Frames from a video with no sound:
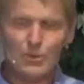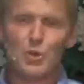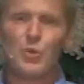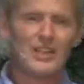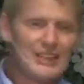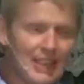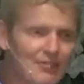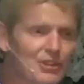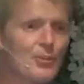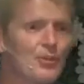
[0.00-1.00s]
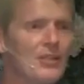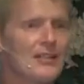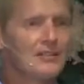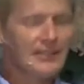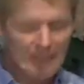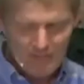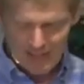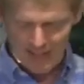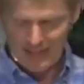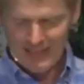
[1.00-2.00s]
are comfortable
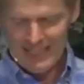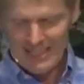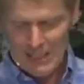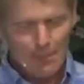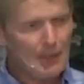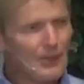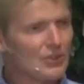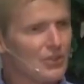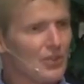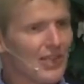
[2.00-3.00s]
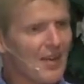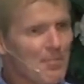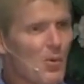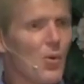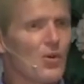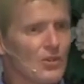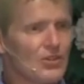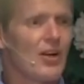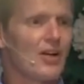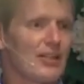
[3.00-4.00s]
living in spiritual and moral
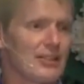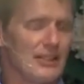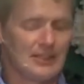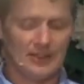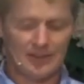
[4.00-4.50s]
darkness.